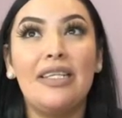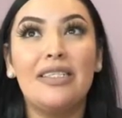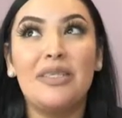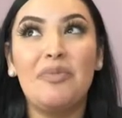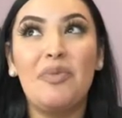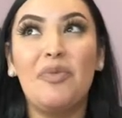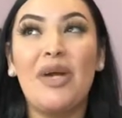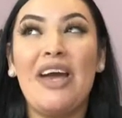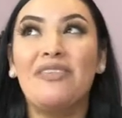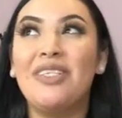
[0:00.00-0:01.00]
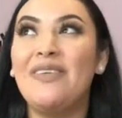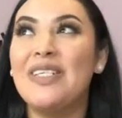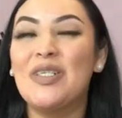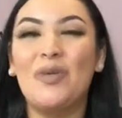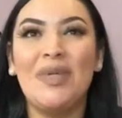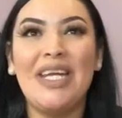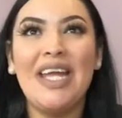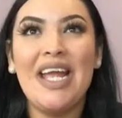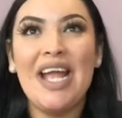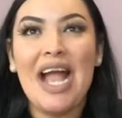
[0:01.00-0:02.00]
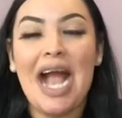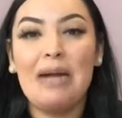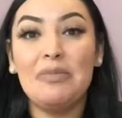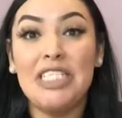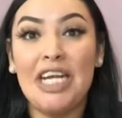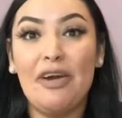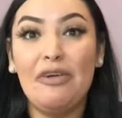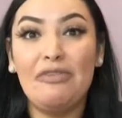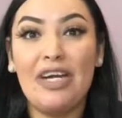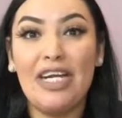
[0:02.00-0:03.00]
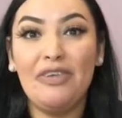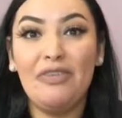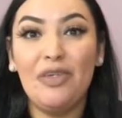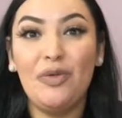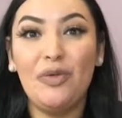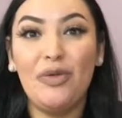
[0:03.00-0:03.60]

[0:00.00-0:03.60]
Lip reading: Some people have even told me I'm terrified of you.